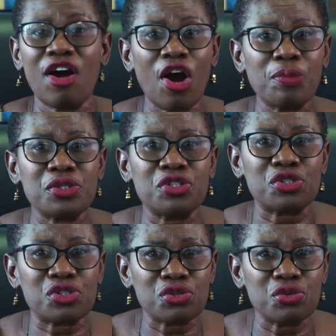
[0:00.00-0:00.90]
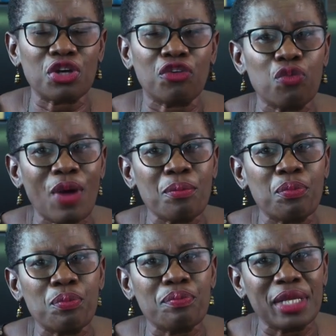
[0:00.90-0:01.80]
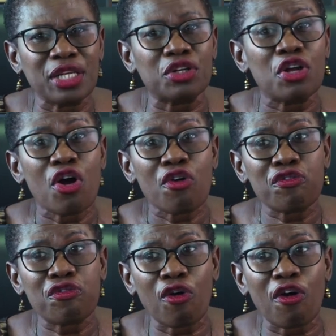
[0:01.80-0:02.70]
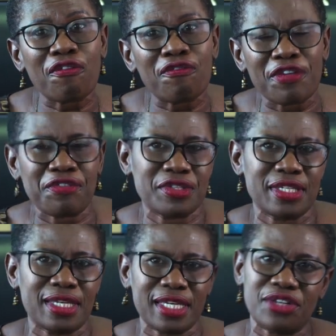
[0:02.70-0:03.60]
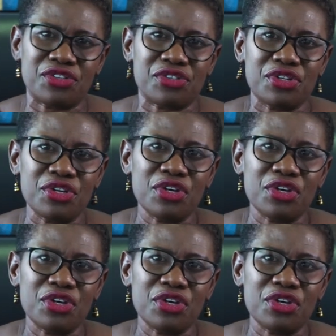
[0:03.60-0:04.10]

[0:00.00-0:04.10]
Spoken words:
up to the tune of 1,450,000 each.